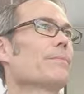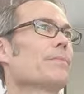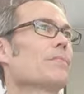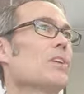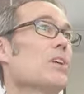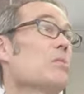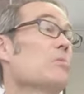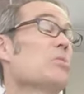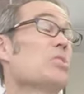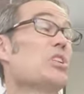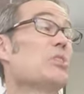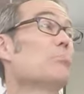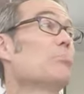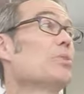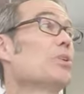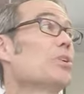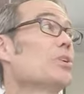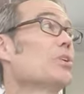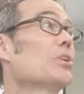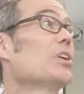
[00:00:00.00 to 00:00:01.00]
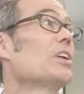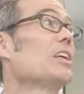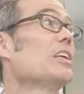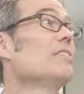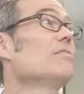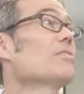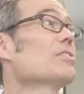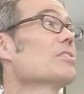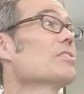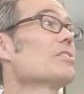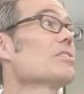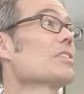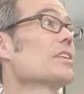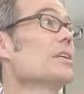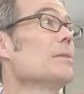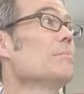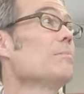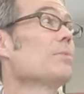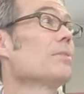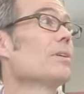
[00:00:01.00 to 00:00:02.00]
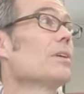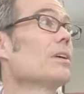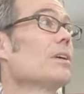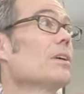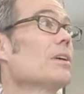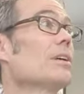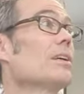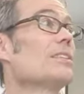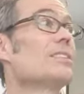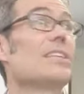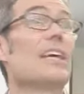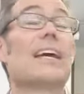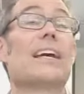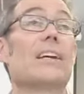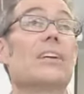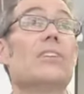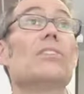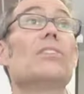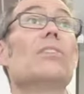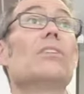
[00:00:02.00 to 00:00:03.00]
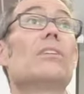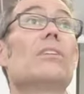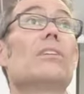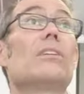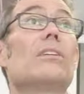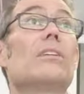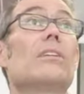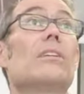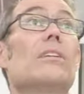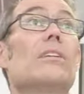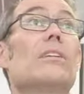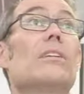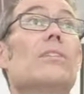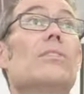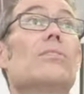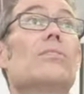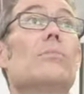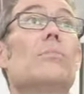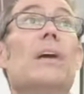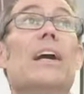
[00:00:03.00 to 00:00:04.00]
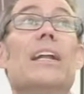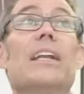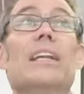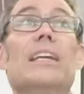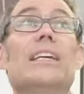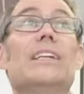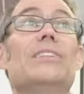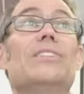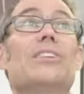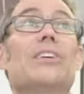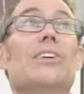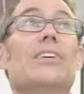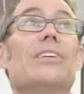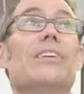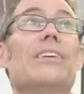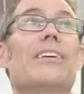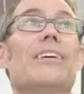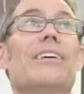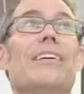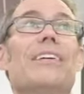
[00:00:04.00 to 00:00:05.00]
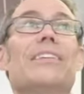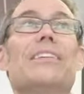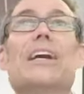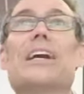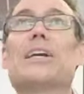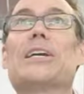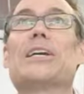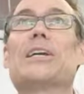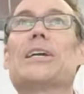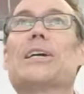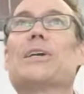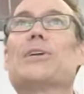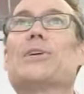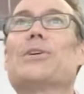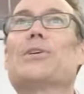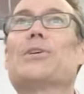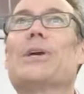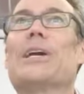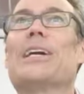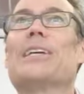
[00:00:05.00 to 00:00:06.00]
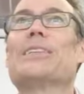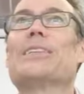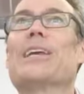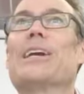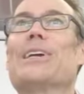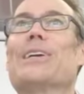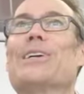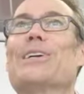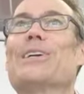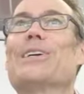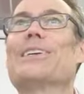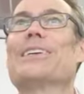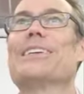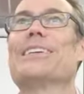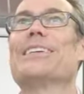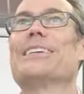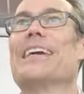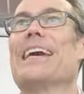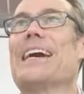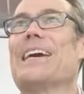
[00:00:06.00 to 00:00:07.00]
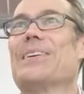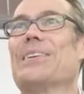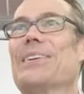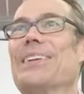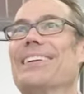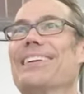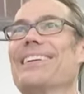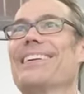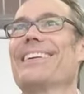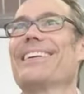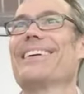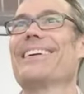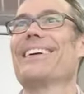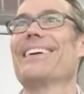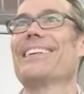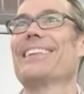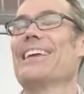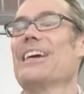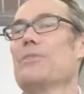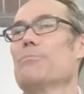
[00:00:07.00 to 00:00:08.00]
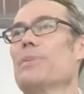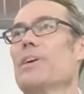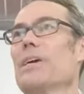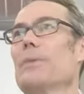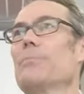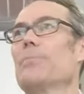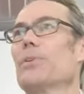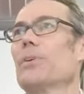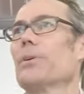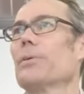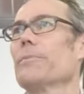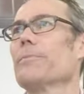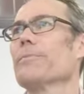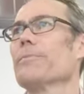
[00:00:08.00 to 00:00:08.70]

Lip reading: So she put her need for sleep second to my need to not get a grade letter down on that paper.